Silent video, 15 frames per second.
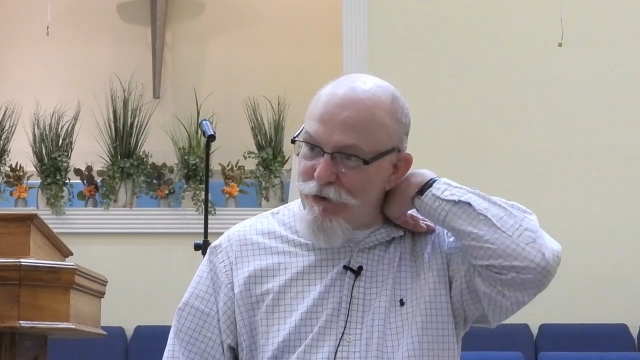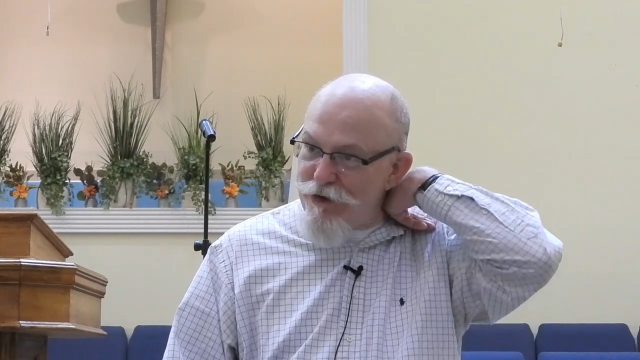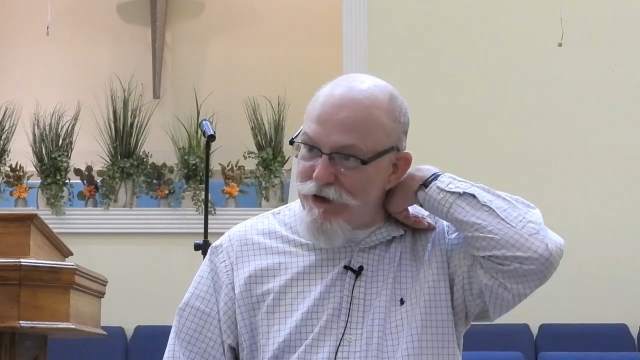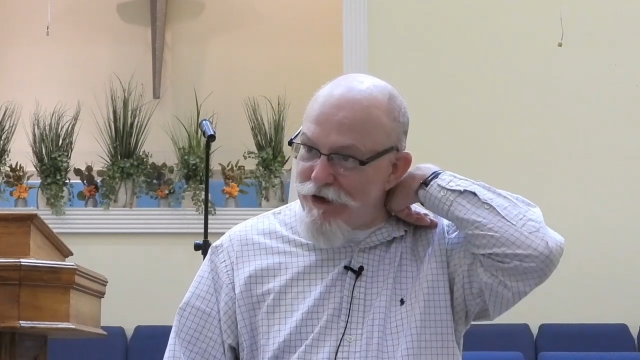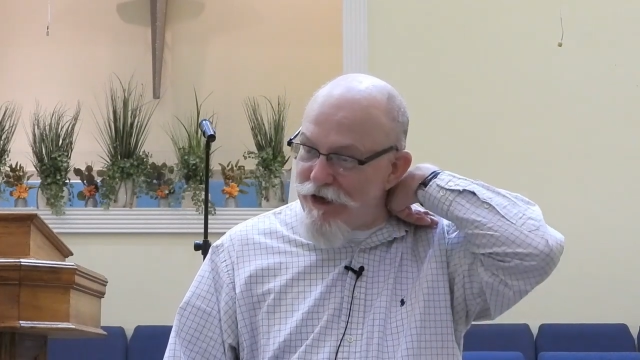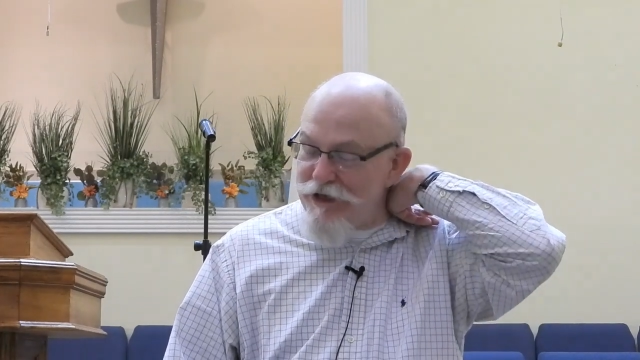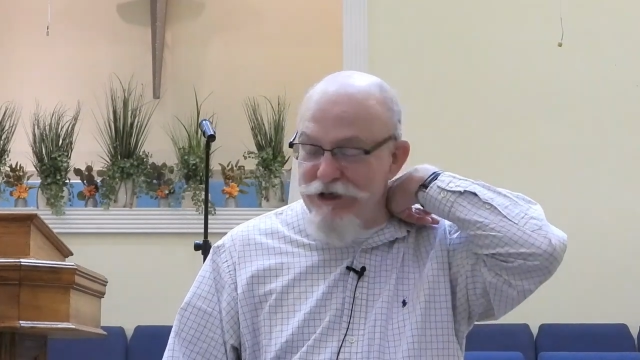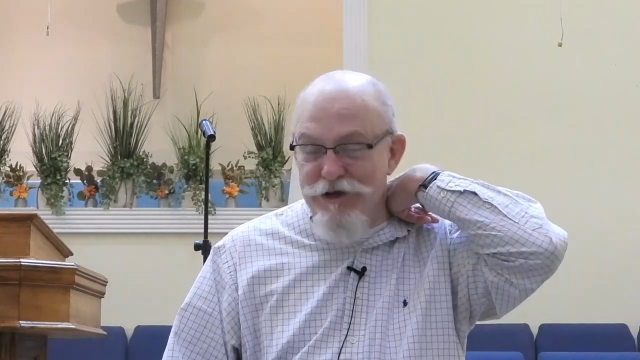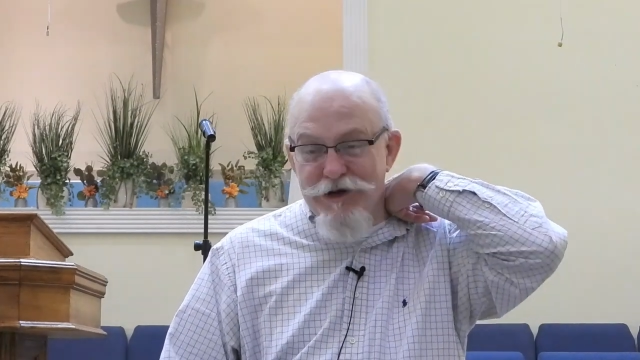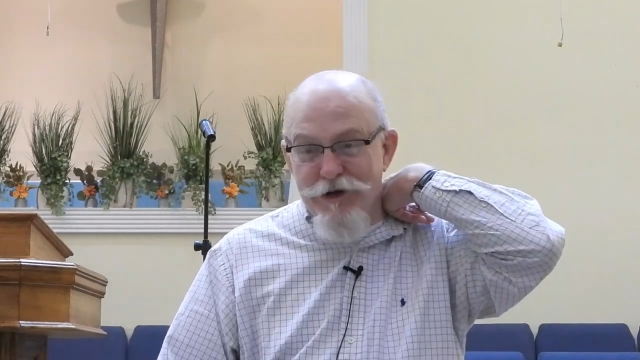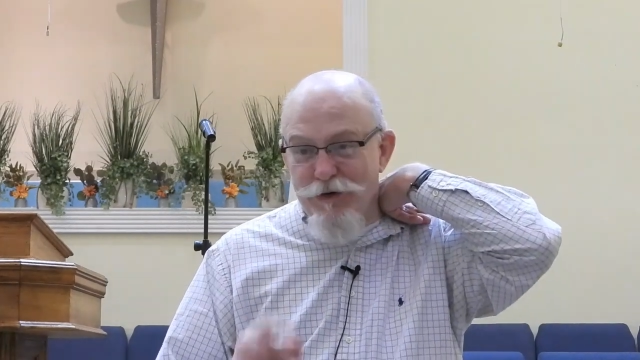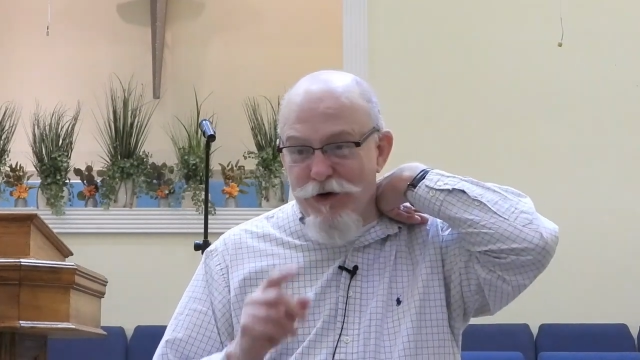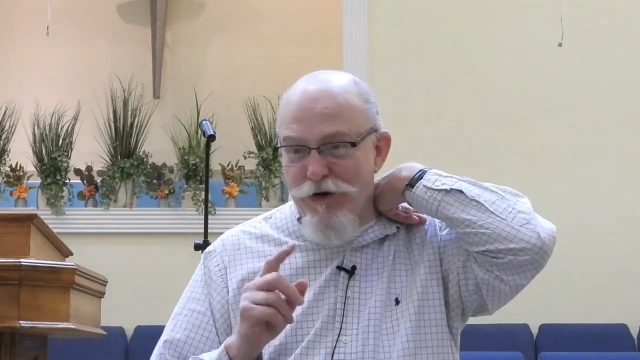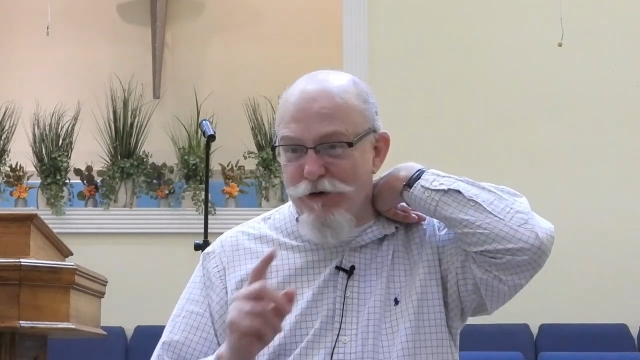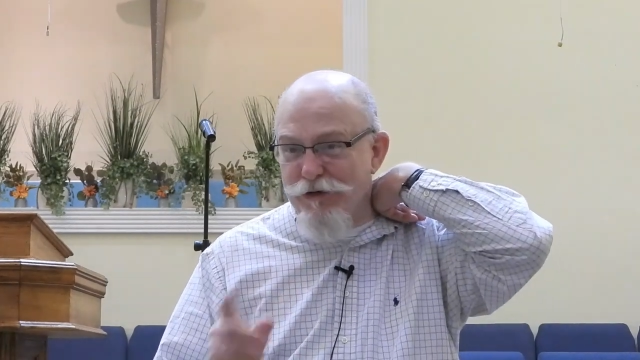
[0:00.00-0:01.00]
what? And you
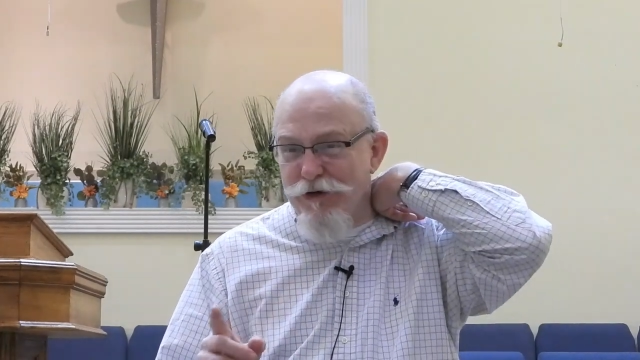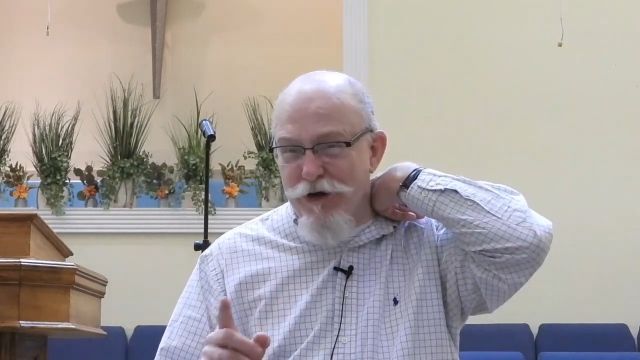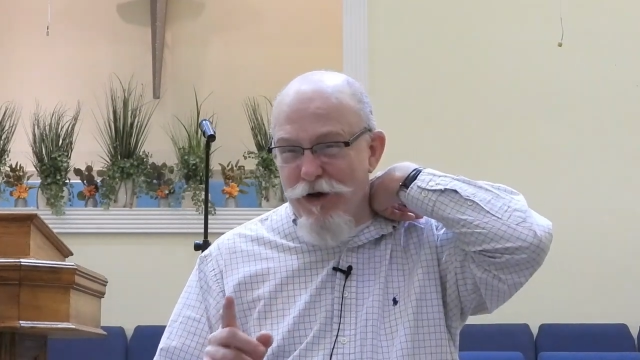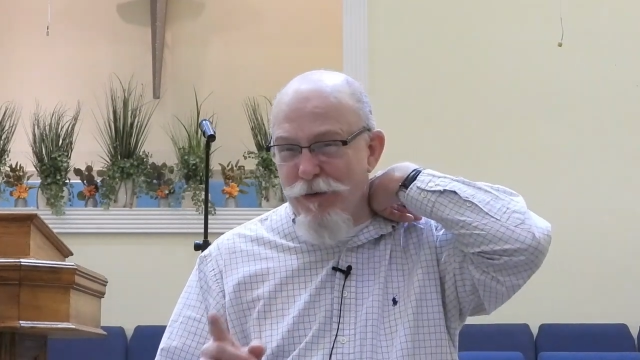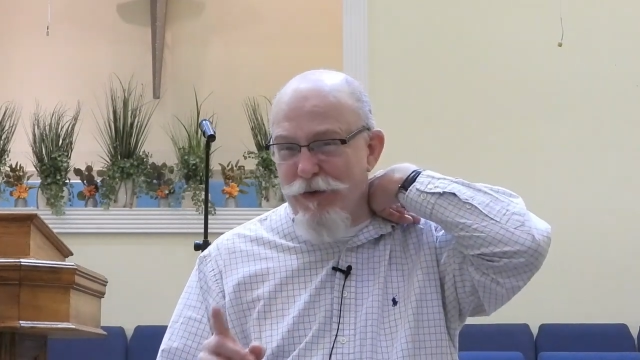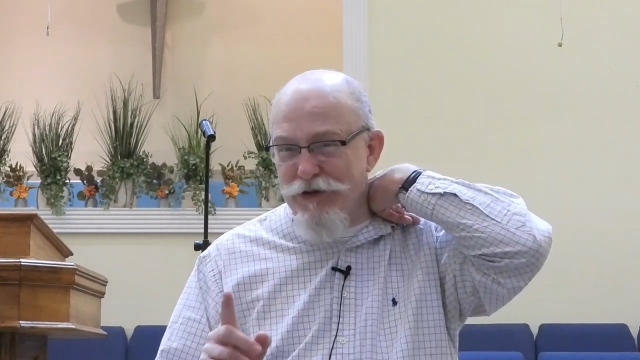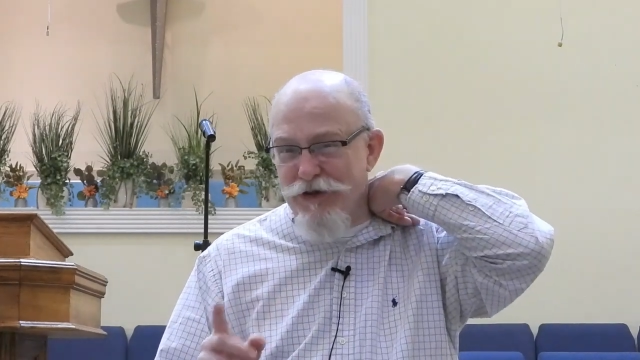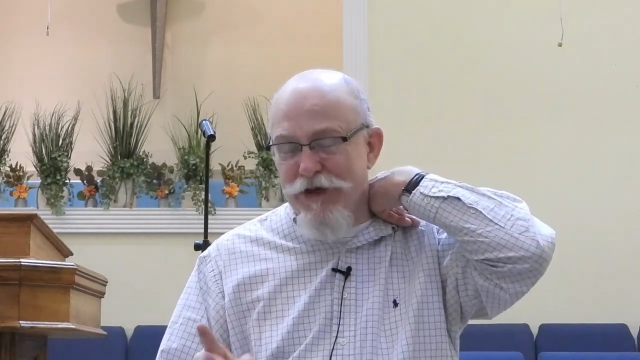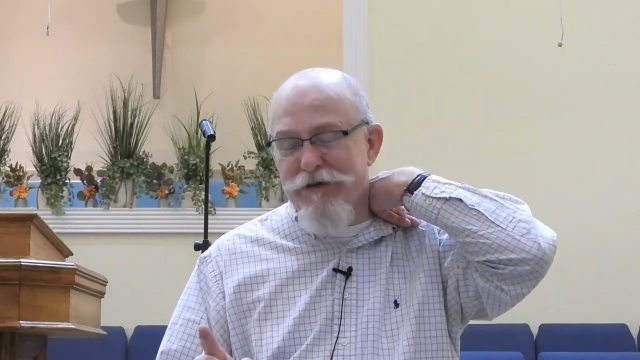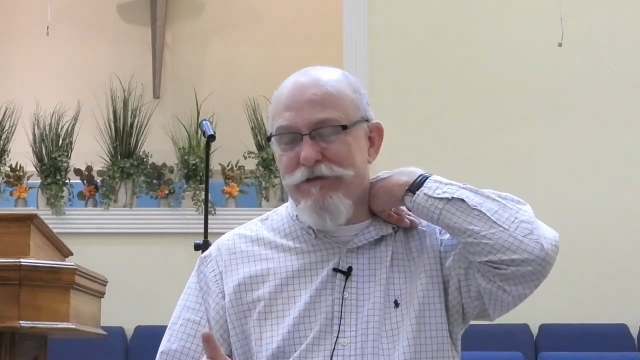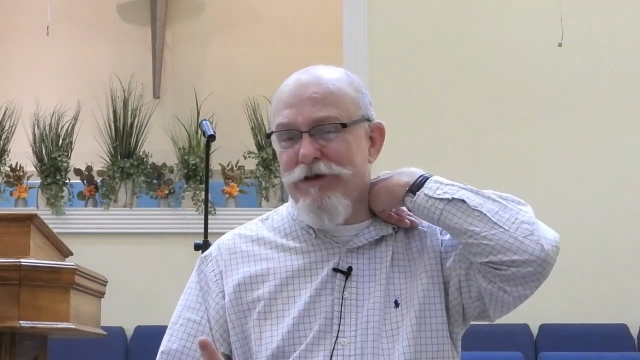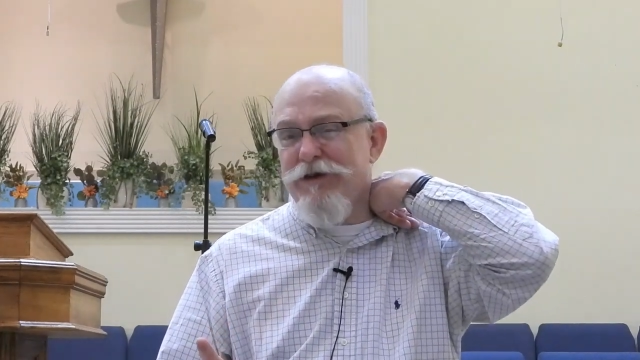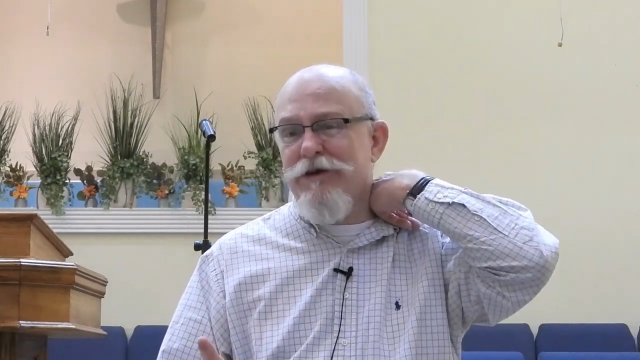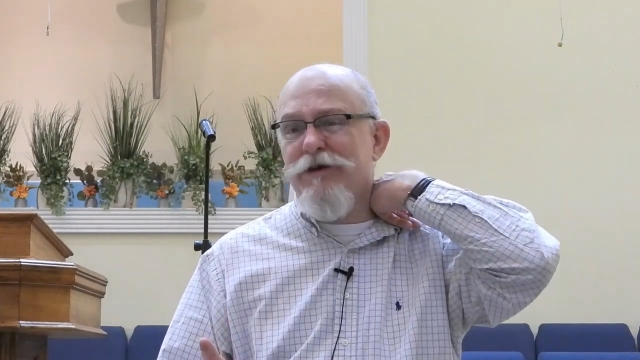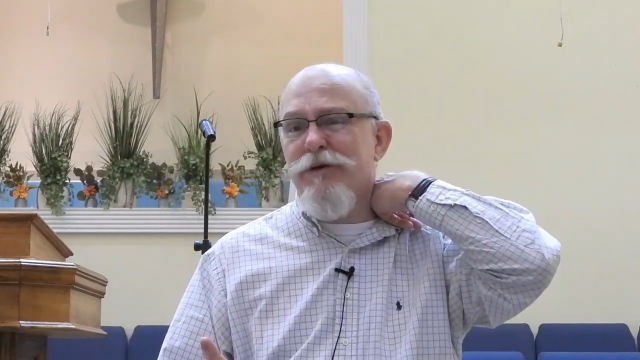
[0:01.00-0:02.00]
don't also always have
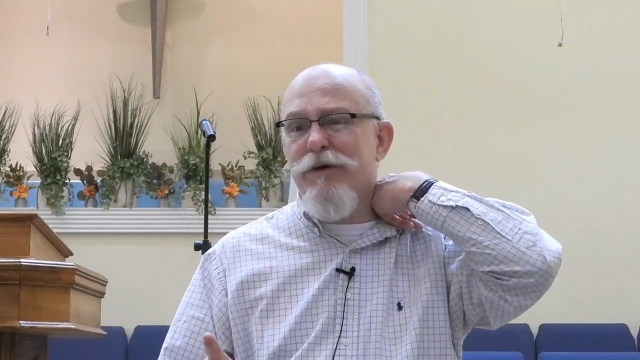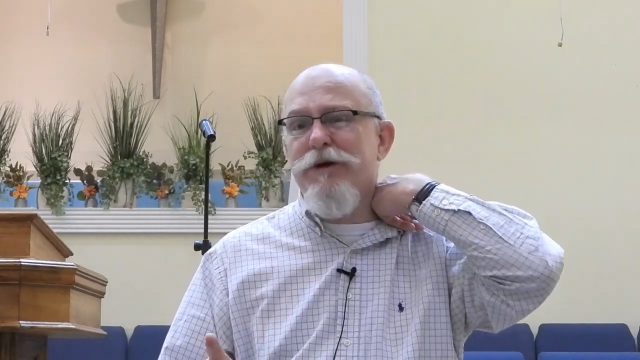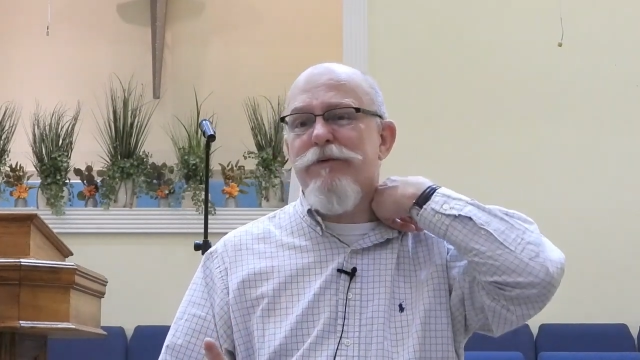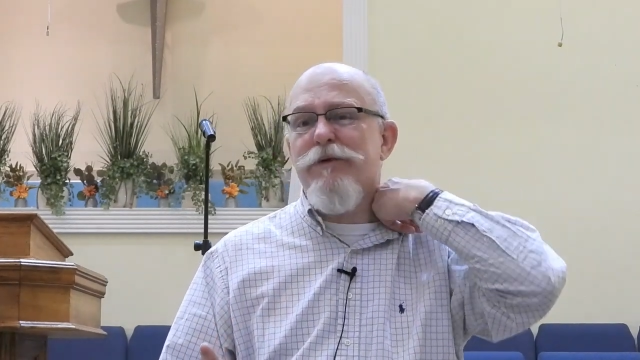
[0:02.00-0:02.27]
to agree